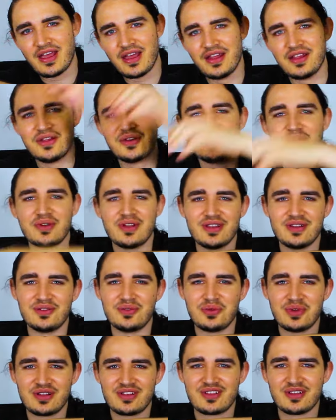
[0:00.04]
Hello and
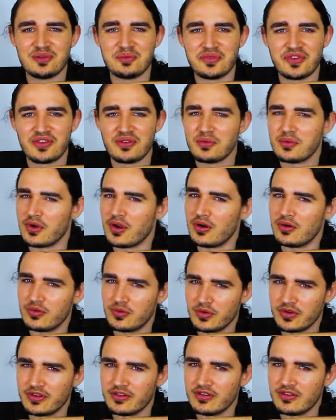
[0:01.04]
welcome to
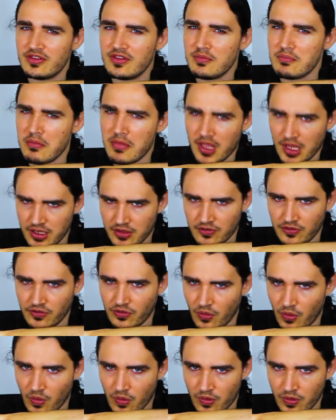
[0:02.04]
Erwin's
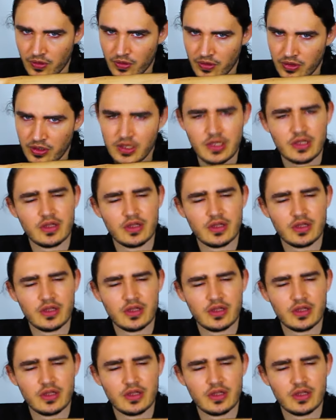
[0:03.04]
Megastore.